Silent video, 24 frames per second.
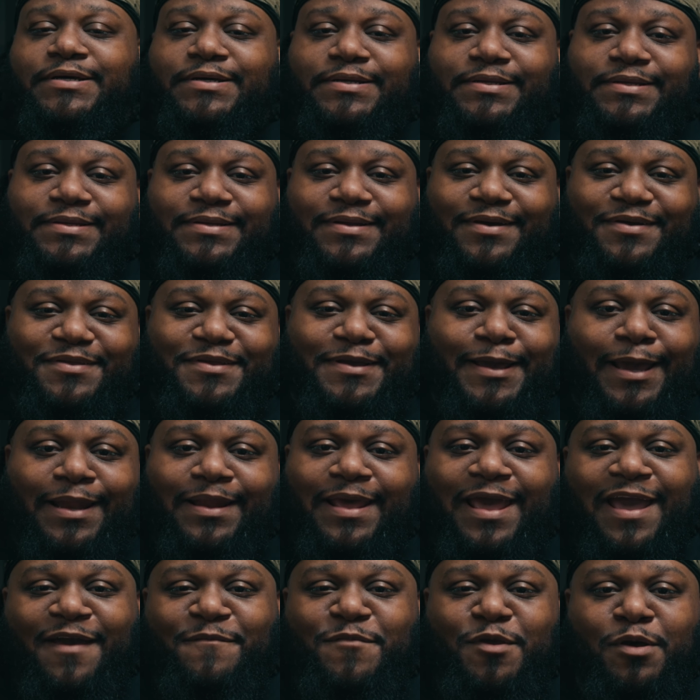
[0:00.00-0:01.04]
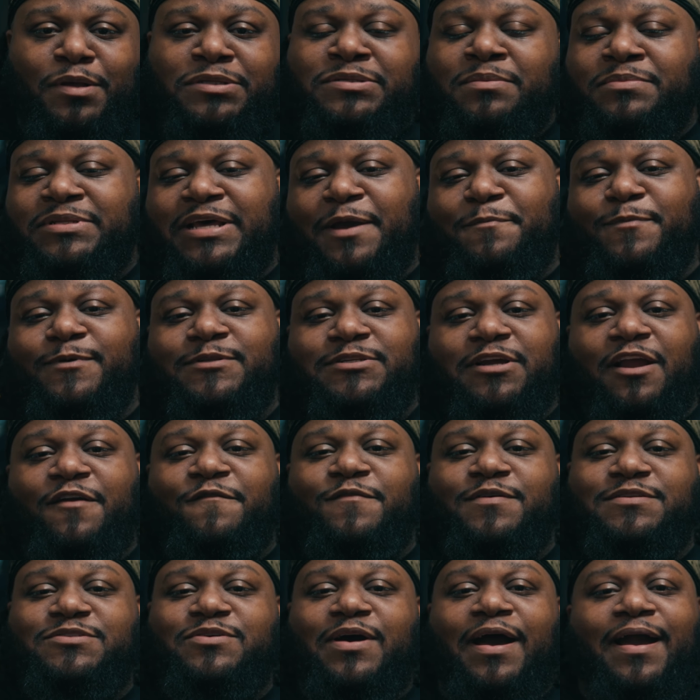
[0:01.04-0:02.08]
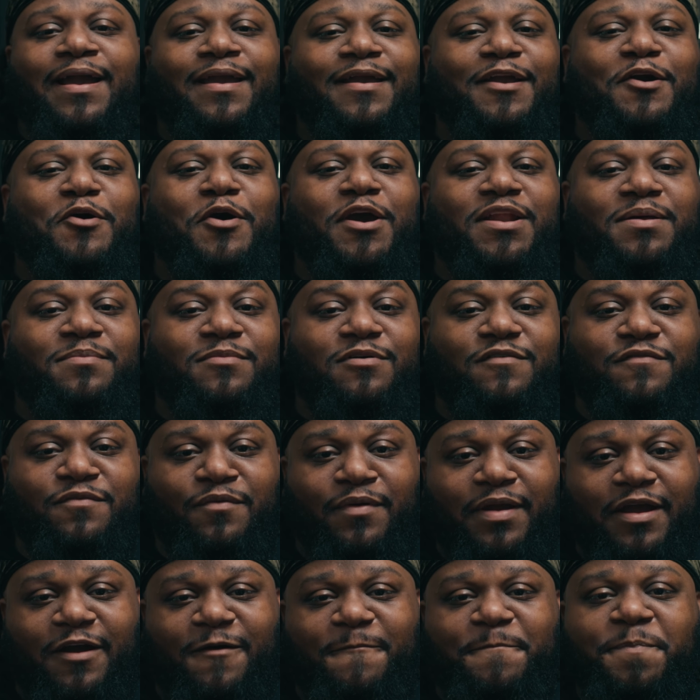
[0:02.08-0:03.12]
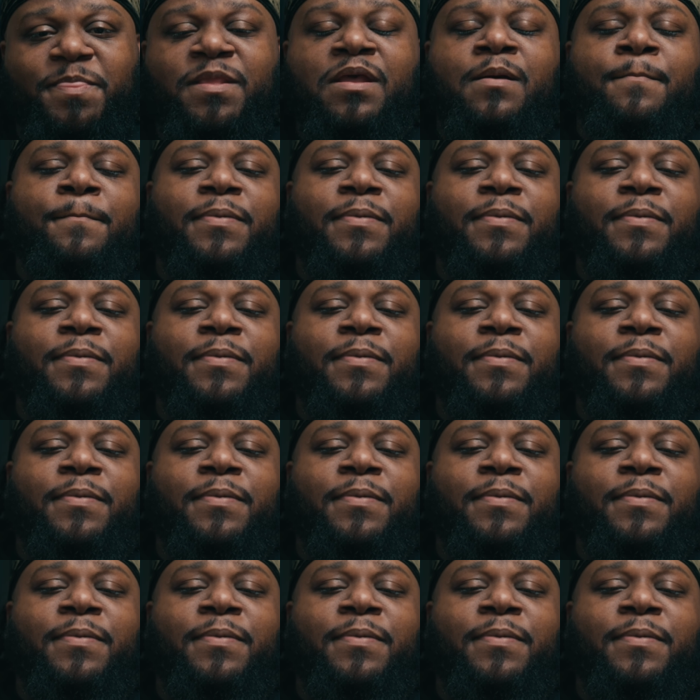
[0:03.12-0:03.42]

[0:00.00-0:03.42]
you got to have me on some type of surface so I can go ahead and move around.